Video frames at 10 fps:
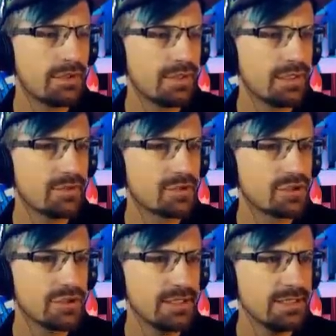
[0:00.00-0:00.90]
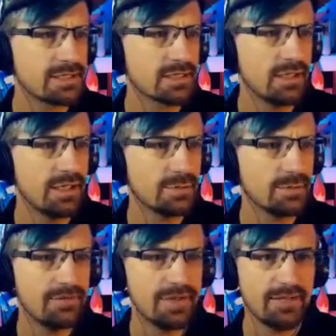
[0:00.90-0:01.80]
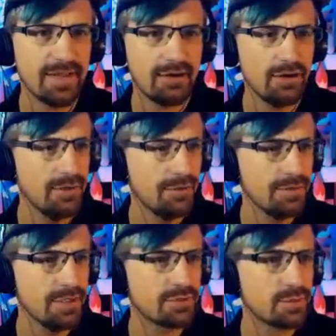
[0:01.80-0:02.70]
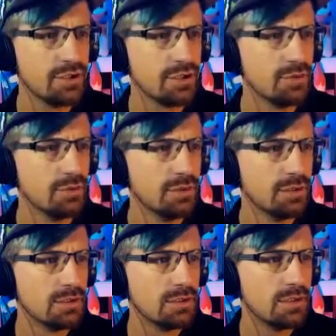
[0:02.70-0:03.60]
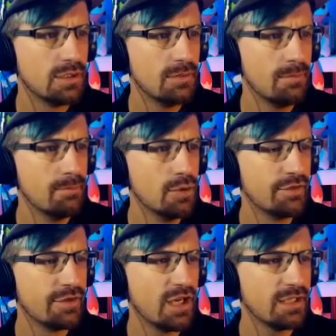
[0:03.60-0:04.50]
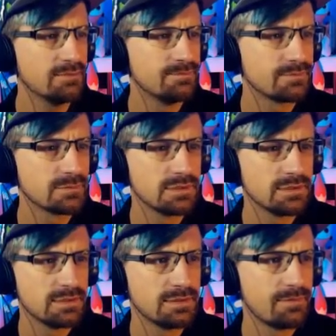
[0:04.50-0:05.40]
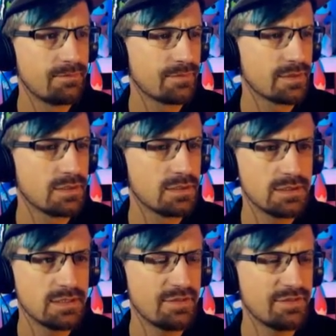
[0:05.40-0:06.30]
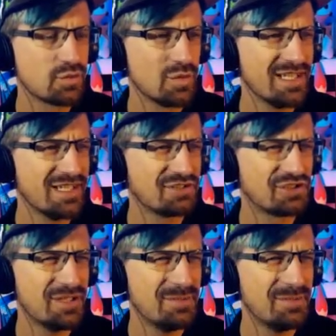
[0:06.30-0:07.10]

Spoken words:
in the trees. Alright, do we have another arrow? Yes, we do. Moving on. Down this weird and creepy